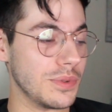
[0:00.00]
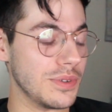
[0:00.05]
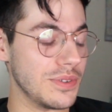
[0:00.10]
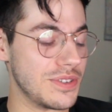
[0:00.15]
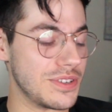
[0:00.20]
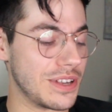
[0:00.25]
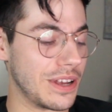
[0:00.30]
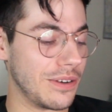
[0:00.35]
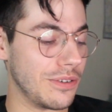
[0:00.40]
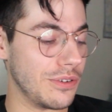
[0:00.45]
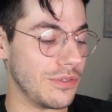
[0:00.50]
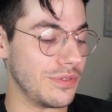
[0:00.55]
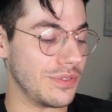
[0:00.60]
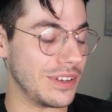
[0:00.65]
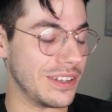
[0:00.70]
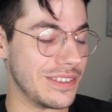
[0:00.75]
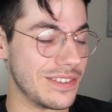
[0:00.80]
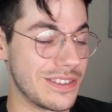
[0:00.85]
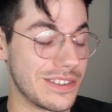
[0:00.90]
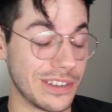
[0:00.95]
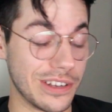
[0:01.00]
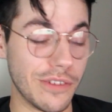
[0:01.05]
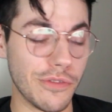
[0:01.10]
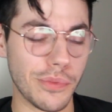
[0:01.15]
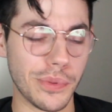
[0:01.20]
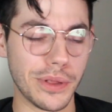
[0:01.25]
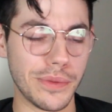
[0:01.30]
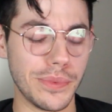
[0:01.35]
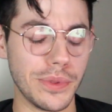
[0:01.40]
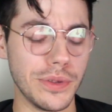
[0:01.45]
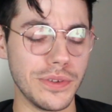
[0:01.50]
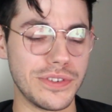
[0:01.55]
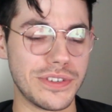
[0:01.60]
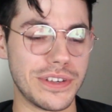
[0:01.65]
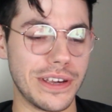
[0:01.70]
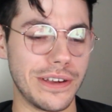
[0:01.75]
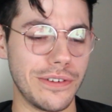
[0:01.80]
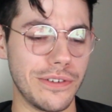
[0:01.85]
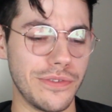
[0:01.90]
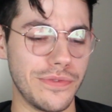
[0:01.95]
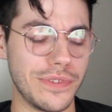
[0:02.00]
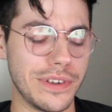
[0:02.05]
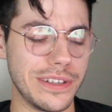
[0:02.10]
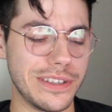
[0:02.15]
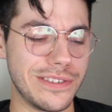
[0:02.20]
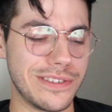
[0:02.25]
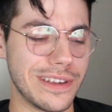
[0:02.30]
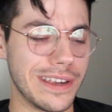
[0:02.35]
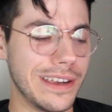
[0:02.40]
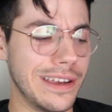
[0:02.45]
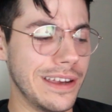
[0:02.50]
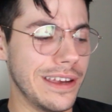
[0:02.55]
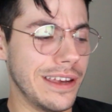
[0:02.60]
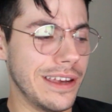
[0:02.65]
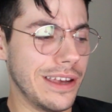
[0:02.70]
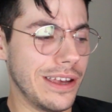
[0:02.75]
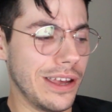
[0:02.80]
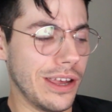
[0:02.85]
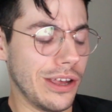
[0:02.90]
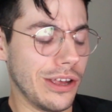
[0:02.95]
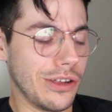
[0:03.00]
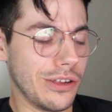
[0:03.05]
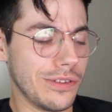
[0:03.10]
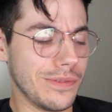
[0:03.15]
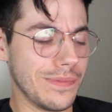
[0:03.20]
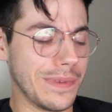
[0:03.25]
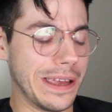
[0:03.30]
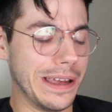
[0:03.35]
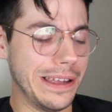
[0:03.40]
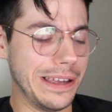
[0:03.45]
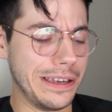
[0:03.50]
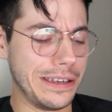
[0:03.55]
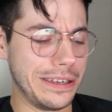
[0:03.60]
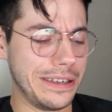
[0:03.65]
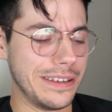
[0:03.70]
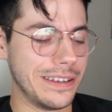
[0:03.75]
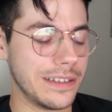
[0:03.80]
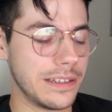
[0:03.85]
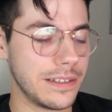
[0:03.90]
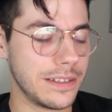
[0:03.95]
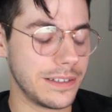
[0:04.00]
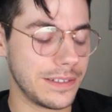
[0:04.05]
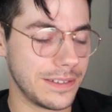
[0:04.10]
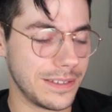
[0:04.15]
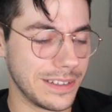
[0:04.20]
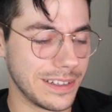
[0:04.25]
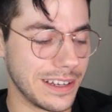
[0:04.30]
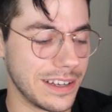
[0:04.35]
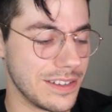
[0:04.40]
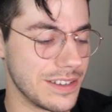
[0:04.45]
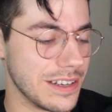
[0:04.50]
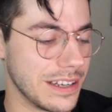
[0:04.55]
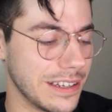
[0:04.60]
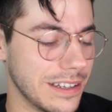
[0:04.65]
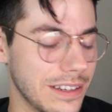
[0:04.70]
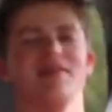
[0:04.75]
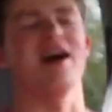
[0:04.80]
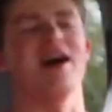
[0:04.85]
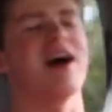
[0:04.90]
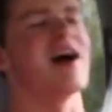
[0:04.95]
Blue's Tower Defense. You ever play Blue's Tower Defense? Guy? The guy's like...